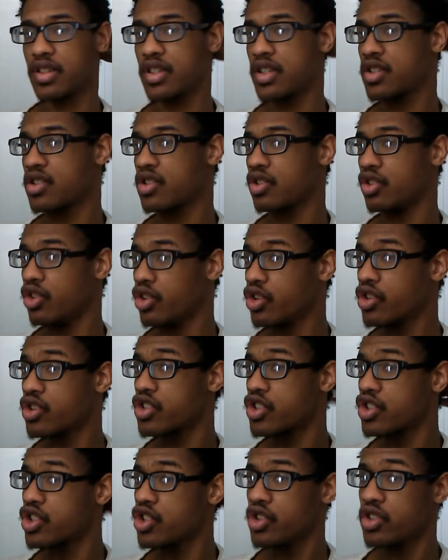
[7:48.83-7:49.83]
This
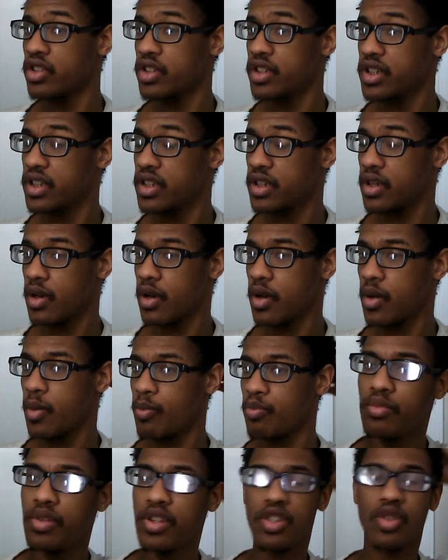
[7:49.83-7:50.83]
looks good.
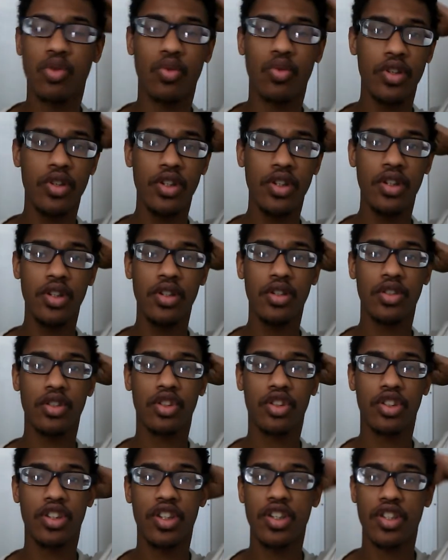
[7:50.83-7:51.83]
Between
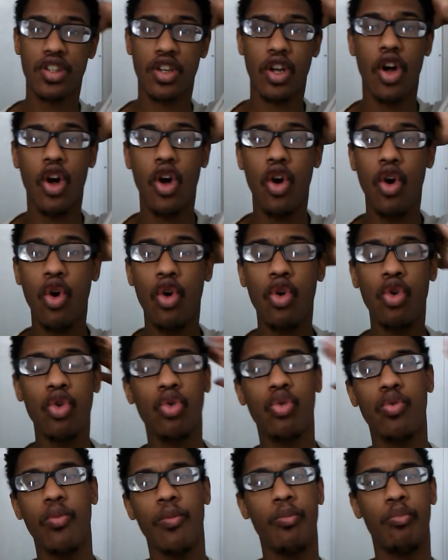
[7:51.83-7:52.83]
this
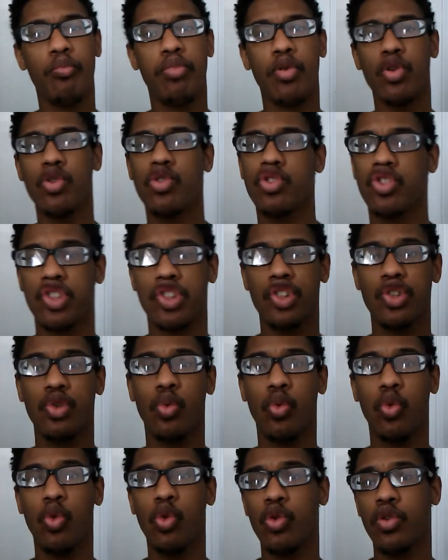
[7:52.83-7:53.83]
whole bullshit
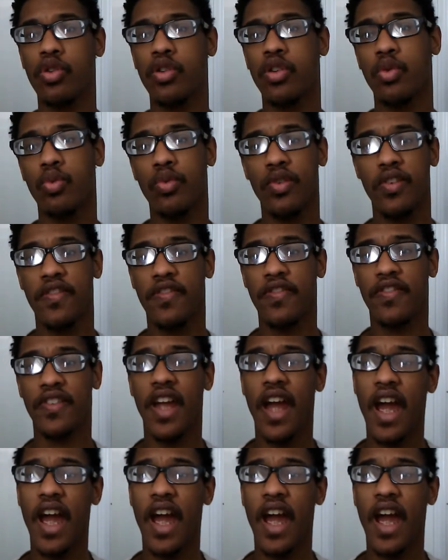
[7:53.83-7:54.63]
war with